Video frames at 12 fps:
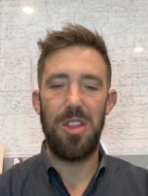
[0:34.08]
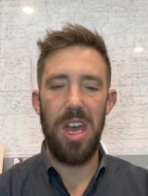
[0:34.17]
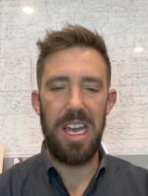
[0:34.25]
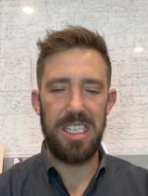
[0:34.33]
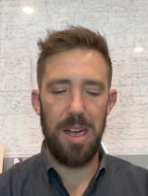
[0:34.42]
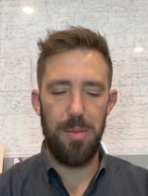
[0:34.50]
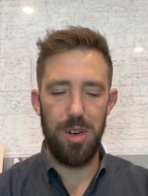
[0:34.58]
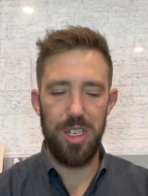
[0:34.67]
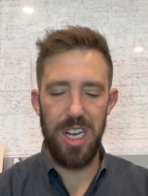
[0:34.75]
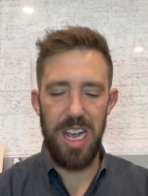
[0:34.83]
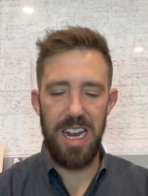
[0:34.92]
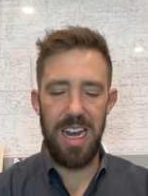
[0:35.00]
Thanks, I
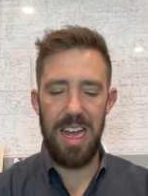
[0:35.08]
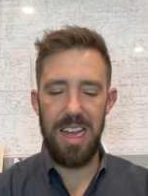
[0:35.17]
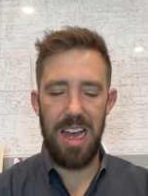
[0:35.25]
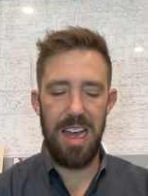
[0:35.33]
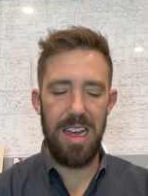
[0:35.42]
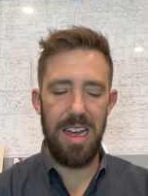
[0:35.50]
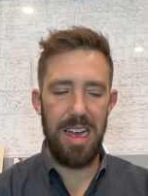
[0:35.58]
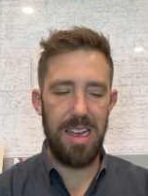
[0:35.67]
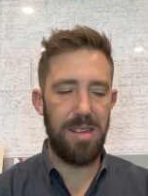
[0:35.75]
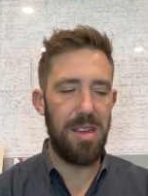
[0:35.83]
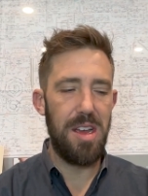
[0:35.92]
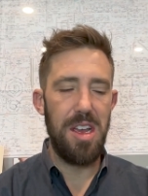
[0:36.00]
appreciate it. I, I,
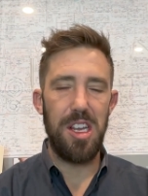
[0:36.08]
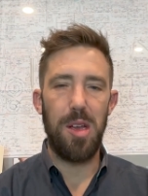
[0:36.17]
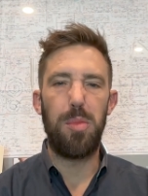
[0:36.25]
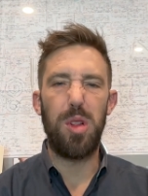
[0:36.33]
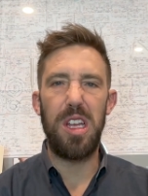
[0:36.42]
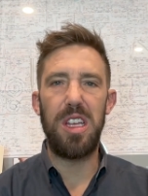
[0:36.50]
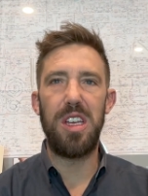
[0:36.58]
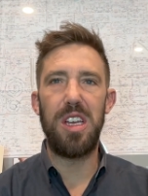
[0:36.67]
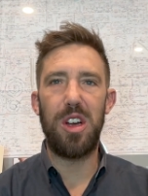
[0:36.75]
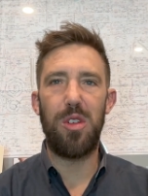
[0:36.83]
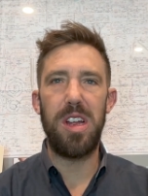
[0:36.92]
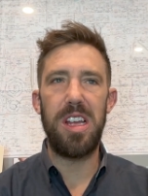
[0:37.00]
I completely
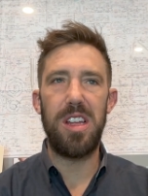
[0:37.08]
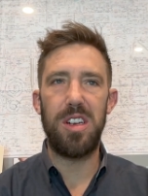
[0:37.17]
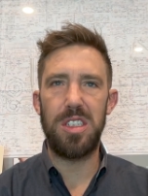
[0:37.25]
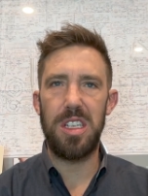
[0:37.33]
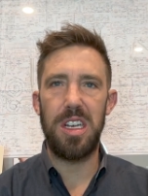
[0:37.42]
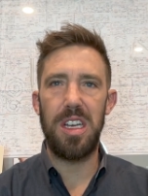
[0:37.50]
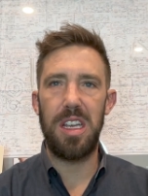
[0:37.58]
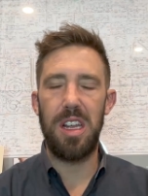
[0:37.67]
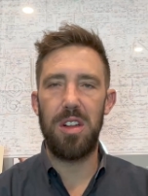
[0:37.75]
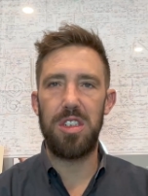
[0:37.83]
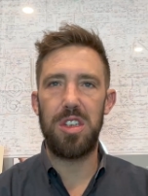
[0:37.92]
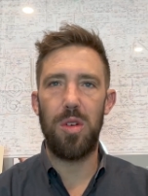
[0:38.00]
agree. There's a you
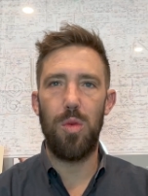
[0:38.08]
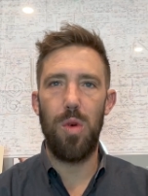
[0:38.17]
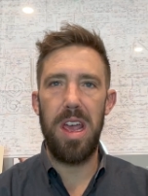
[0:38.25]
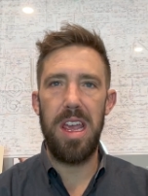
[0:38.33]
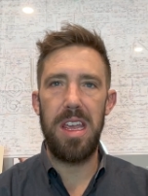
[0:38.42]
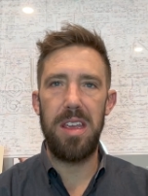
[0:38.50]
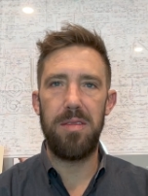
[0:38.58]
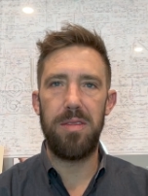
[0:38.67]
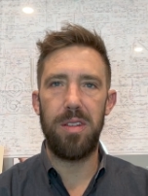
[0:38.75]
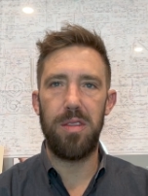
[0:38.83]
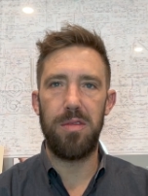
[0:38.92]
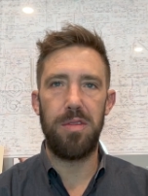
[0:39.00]
know just a wave
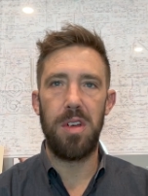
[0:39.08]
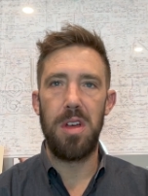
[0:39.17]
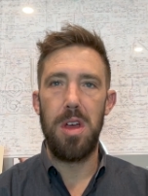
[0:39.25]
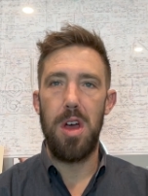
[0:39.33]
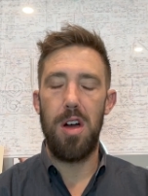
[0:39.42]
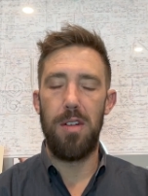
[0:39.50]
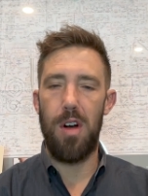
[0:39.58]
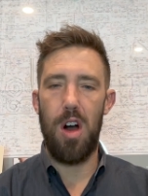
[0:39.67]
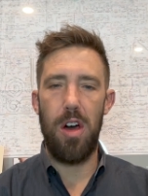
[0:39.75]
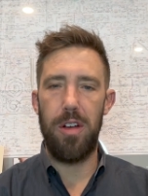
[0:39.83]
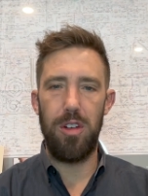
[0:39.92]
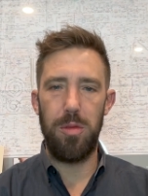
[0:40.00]
of of
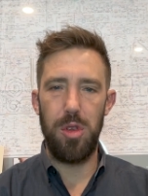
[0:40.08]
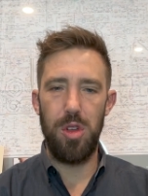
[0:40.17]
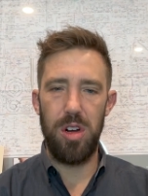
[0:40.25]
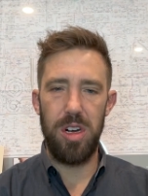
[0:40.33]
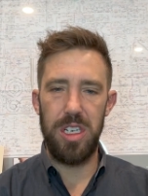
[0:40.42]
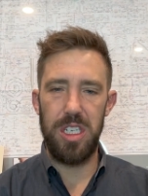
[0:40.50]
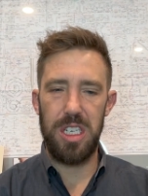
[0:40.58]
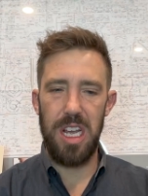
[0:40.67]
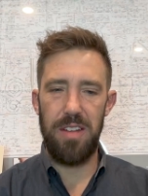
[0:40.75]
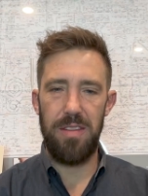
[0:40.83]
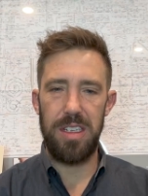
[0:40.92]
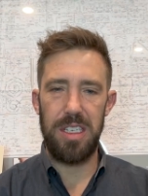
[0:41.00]
autoimmunity, just kind
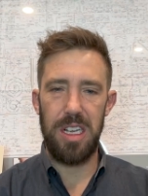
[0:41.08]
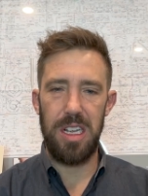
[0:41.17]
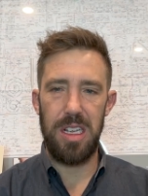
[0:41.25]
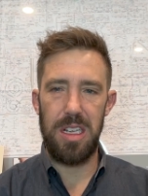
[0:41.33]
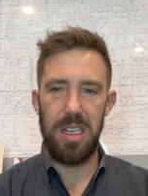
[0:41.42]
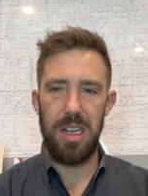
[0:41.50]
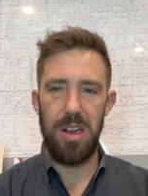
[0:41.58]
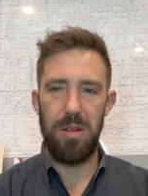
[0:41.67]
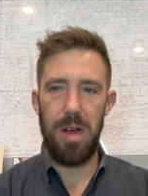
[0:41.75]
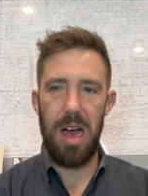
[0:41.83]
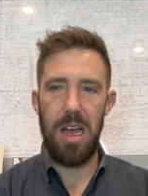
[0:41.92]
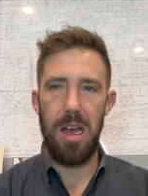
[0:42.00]
of as a you know
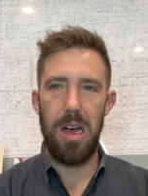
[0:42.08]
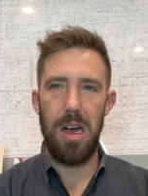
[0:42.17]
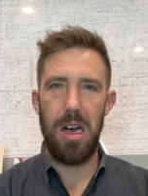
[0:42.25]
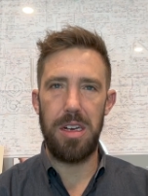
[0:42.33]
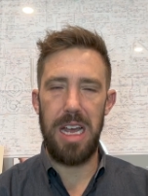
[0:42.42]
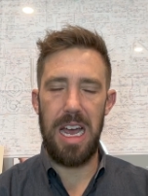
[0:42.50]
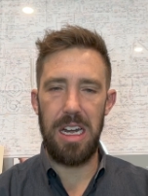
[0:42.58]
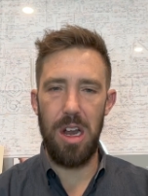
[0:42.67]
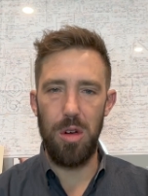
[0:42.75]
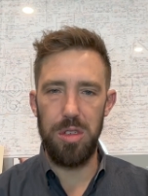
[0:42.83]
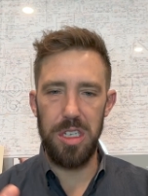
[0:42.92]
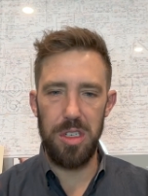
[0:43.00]
a, a
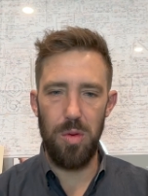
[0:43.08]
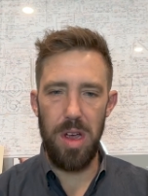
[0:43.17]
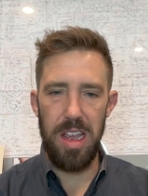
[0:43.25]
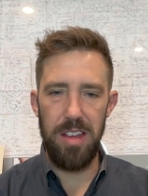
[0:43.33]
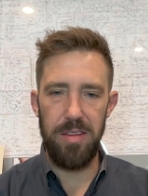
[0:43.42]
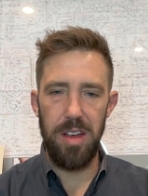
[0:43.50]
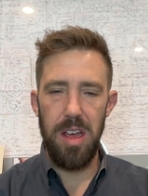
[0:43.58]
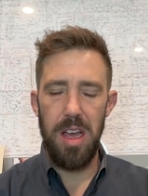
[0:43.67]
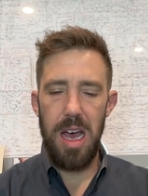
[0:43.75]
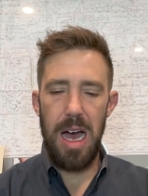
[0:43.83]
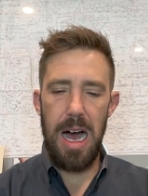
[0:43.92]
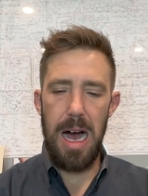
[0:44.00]
diagnosis wave,
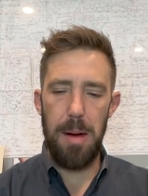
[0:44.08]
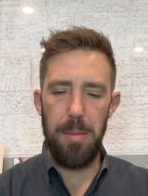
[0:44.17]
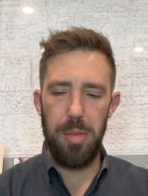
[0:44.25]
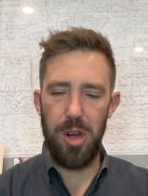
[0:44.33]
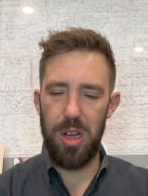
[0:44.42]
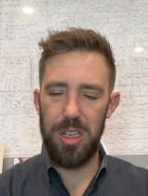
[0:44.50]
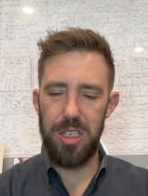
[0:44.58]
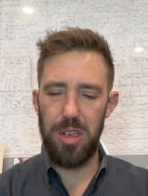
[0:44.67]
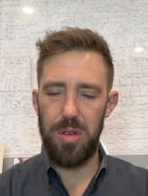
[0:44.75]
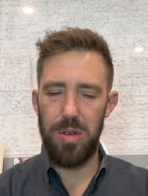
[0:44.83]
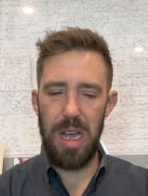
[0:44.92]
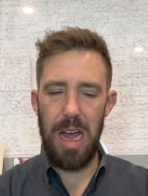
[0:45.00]
um, but
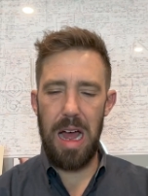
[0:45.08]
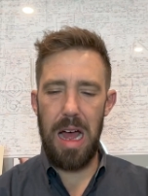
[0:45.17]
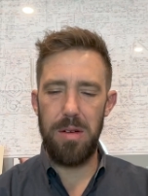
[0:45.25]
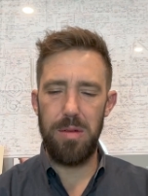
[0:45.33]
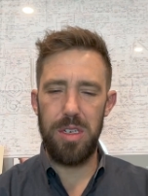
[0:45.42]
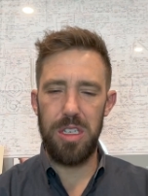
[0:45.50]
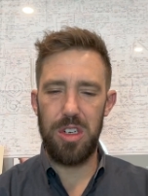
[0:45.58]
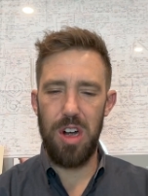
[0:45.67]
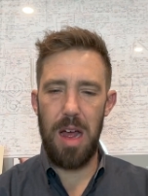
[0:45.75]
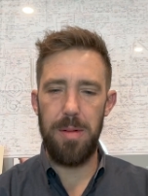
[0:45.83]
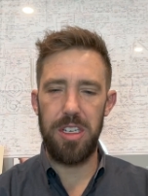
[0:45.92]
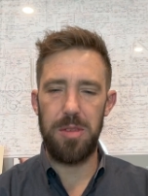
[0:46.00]
also I, I, would
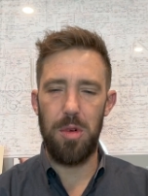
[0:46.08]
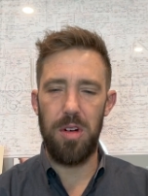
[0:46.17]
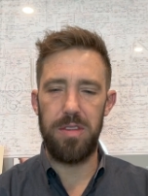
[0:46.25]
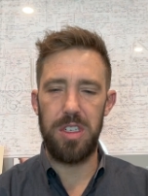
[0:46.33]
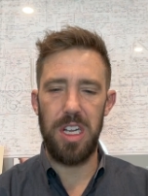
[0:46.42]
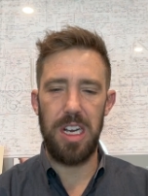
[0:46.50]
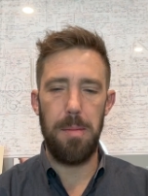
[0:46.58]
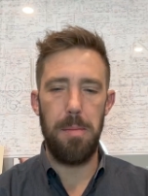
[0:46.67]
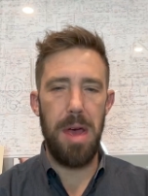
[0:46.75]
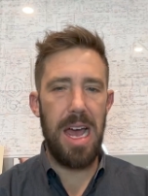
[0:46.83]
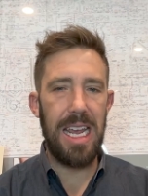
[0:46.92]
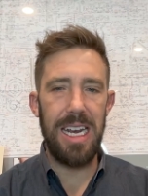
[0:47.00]
describe it as more of just like a
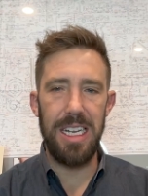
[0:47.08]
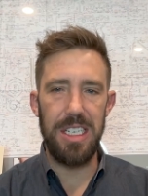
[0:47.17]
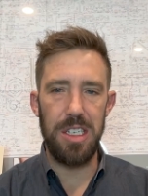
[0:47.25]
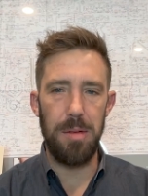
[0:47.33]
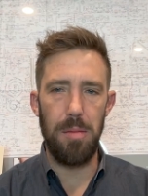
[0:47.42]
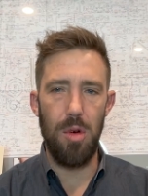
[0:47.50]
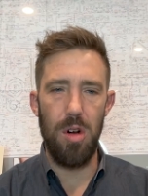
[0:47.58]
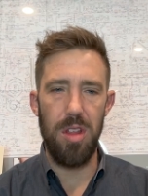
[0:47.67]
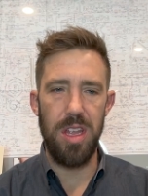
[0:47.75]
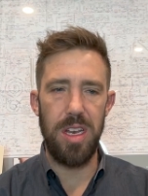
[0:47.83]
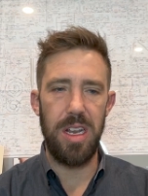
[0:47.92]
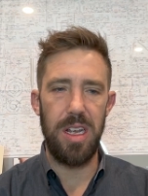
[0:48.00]
mechanism more
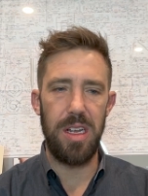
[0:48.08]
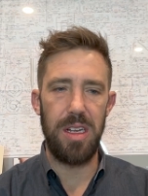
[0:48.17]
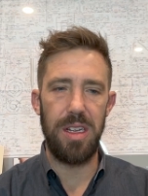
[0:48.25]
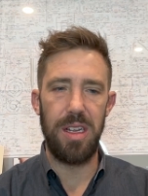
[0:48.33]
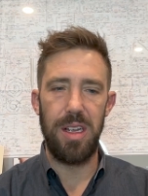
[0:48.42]
than a